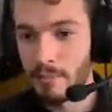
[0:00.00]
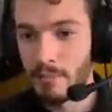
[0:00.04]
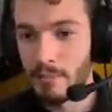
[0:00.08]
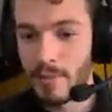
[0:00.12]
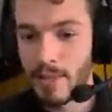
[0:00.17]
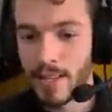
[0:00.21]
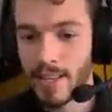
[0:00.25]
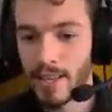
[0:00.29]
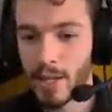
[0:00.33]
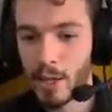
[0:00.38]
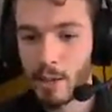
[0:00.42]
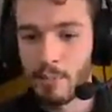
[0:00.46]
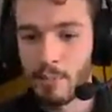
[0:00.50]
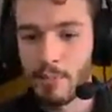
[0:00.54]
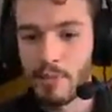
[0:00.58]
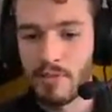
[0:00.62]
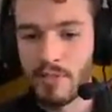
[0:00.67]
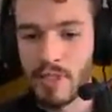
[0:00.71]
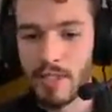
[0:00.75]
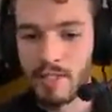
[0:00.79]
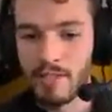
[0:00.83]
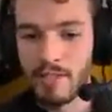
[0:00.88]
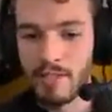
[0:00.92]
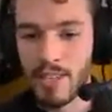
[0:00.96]
might help
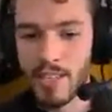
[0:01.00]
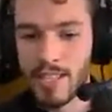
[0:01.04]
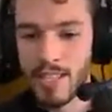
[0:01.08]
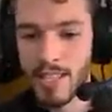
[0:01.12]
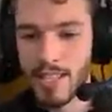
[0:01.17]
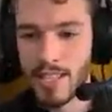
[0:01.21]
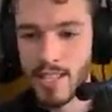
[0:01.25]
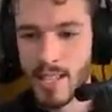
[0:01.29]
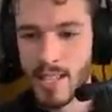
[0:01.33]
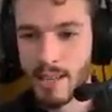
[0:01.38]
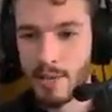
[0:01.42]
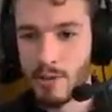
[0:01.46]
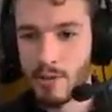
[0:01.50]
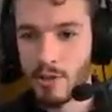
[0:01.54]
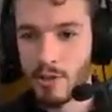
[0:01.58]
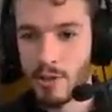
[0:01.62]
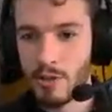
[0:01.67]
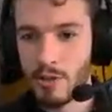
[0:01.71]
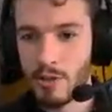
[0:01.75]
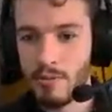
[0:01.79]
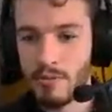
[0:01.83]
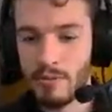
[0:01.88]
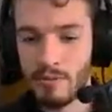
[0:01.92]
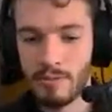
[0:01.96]
if I write it down
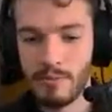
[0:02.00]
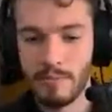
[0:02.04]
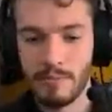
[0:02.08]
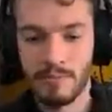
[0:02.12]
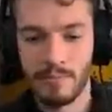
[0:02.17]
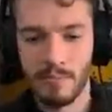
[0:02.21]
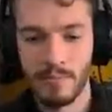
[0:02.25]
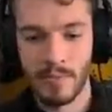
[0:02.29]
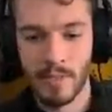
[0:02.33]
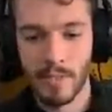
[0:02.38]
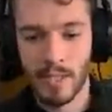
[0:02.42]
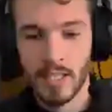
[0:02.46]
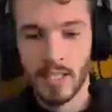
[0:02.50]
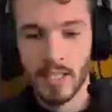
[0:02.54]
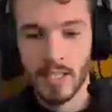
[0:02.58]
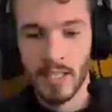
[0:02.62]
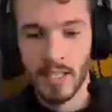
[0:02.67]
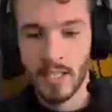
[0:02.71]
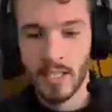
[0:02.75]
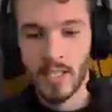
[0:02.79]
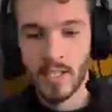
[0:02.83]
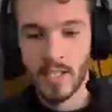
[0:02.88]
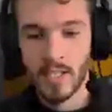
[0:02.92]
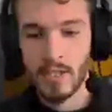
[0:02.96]
too.
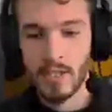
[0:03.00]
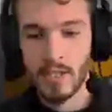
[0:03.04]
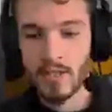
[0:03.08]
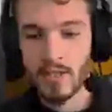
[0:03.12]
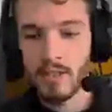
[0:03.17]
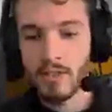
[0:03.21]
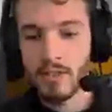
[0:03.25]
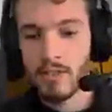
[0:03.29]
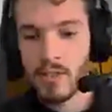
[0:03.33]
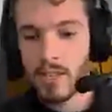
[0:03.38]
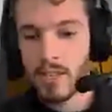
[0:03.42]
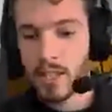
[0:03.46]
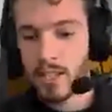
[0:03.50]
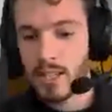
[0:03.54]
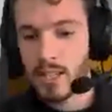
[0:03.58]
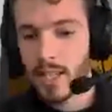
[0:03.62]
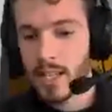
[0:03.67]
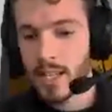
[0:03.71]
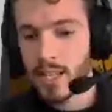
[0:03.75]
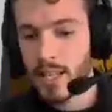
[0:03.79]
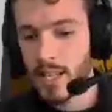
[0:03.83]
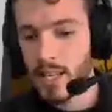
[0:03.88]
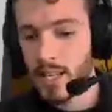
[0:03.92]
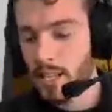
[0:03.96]
You can
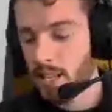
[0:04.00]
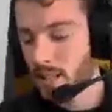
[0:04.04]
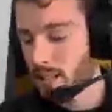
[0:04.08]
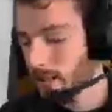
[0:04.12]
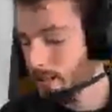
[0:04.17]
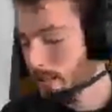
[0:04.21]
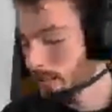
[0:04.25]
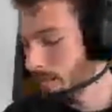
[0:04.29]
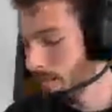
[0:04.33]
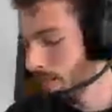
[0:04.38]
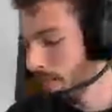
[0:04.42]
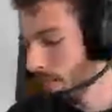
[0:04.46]
hear